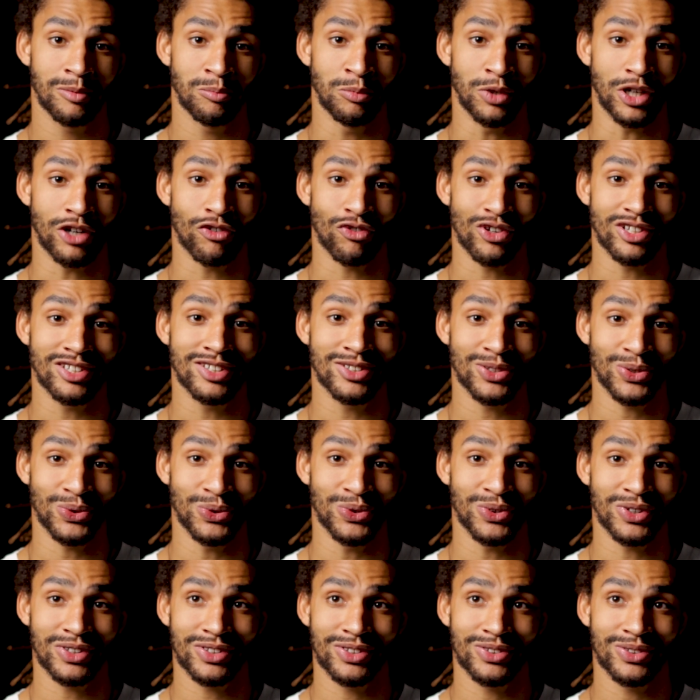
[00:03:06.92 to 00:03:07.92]
But Chris
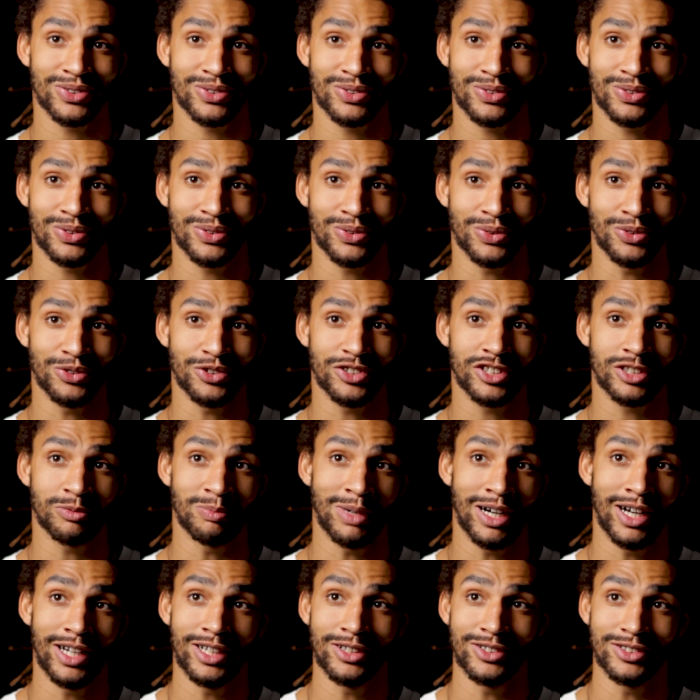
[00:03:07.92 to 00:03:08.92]
talked, all
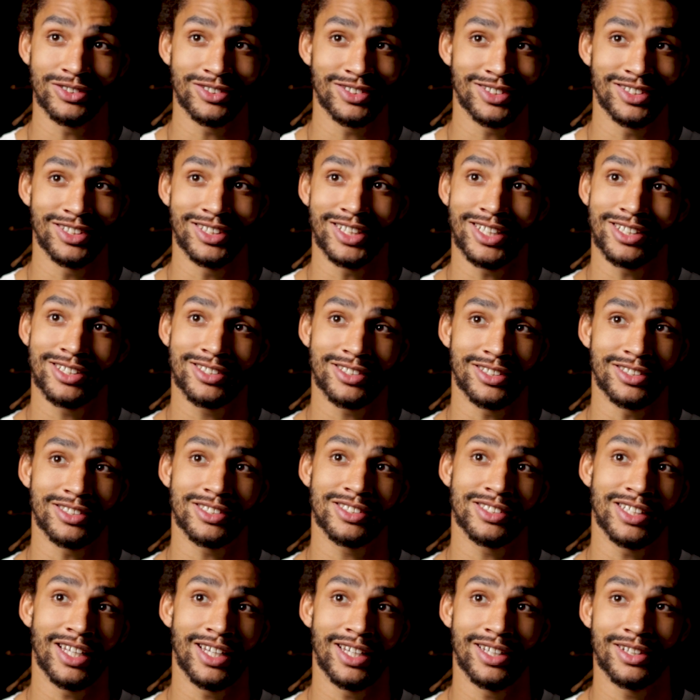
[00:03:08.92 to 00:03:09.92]
smiles and distant
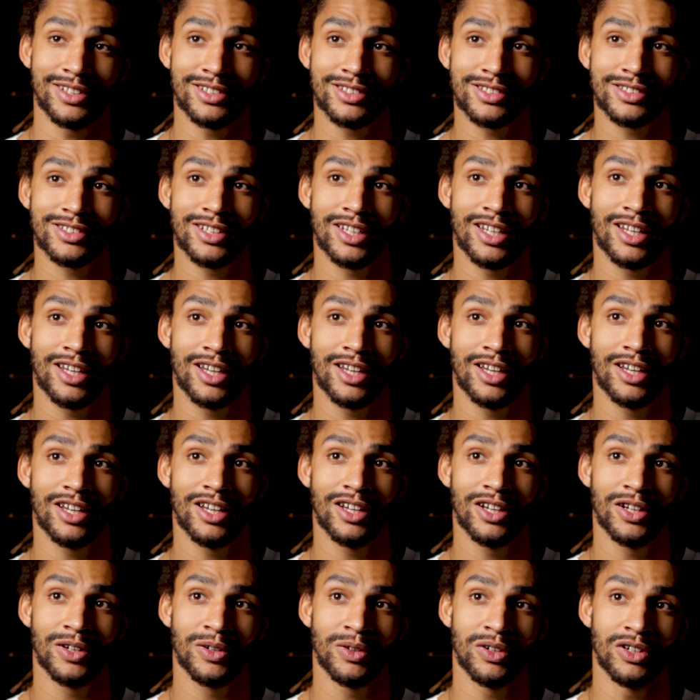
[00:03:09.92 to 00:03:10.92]
stares,
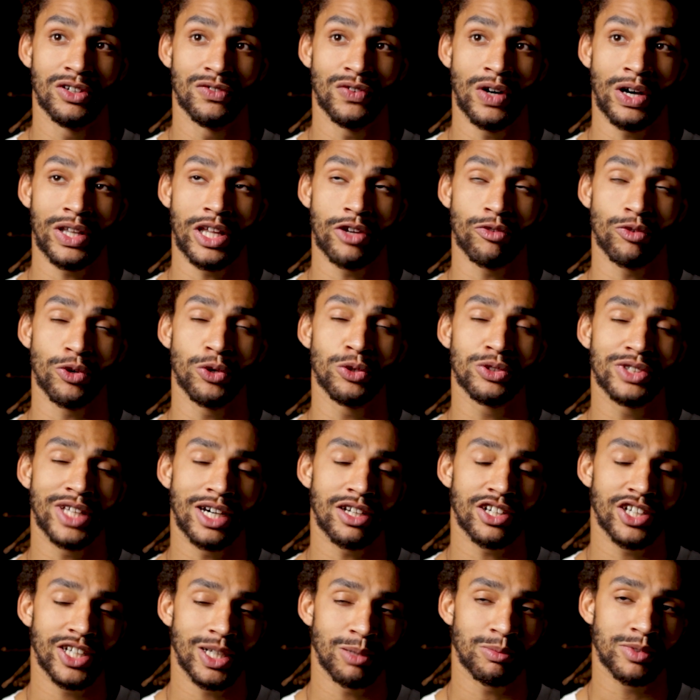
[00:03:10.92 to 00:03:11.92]
of how they rode
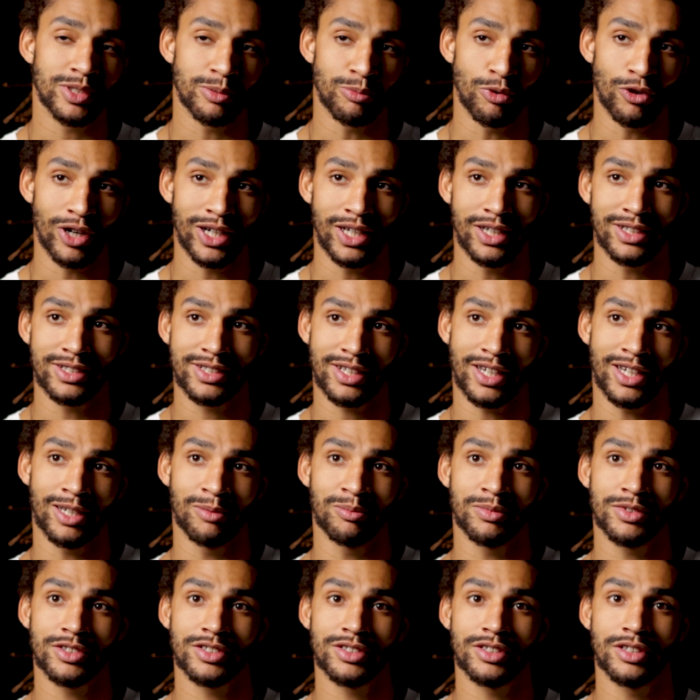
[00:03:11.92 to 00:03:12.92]
that ship to brighter
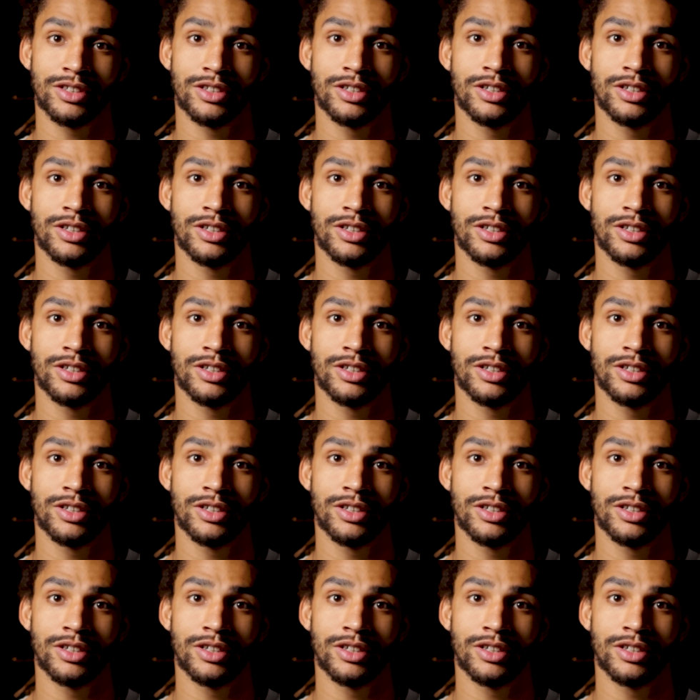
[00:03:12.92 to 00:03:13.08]
times.